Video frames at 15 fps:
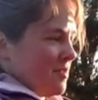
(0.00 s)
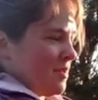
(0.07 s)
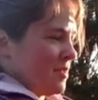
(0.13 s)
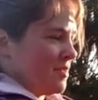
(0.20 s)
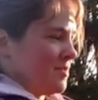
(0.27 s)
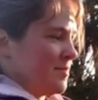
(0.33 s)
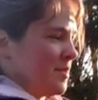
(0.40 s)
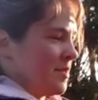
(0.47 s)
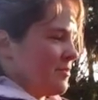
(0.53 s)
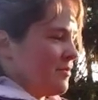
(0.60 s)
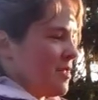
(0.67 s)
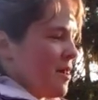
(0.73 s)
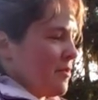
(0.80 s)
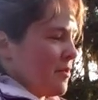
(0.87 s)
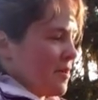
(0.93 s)
Nice big
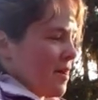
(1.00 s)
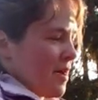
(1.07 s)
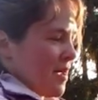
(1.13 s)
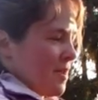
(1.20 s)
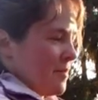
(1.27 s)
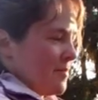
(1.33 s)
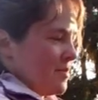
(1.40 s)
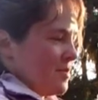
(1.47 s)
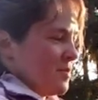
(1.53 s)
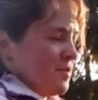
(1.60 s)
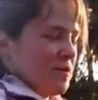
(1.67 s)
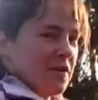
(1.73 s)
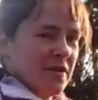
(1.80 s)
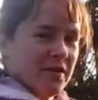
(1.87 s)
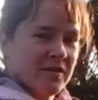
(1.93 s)
flower and a
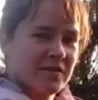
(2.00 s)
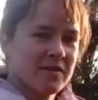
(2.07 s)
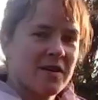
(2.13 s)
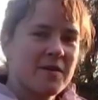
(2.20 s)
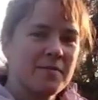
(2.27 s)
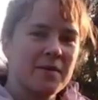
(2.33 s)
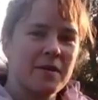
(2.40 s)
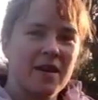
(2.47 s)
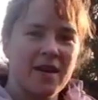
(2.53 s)
petunia on top.